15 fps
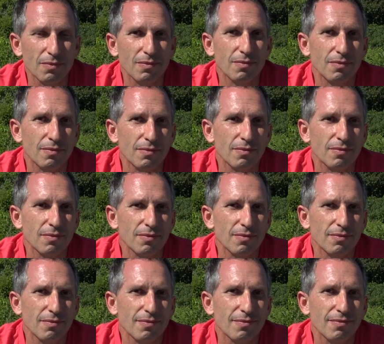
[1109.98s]

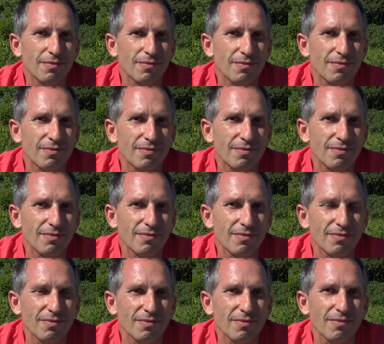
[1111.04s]

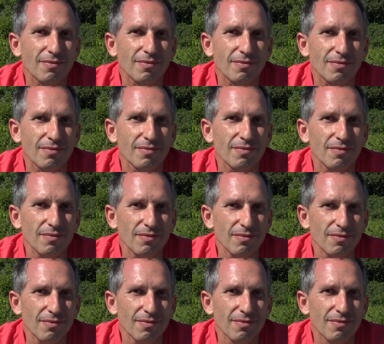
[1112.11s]

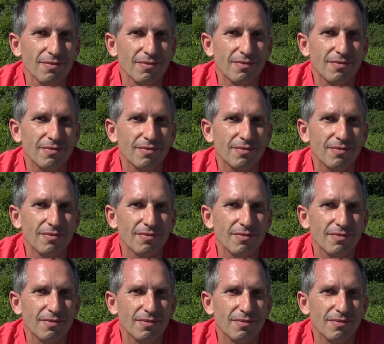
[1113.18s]

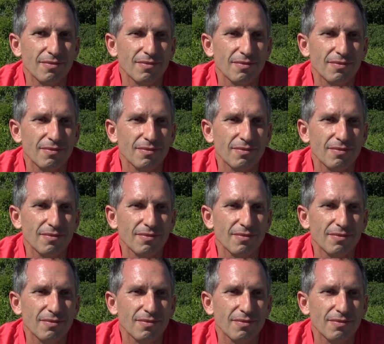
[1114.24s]
The person shown says nothing.